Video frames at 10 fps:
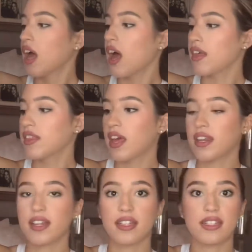And then
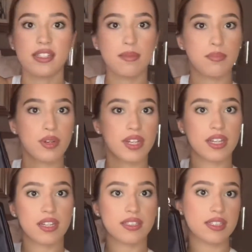it is a
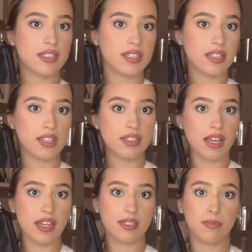pretty decently
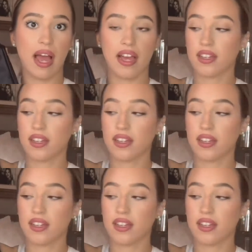sized bag.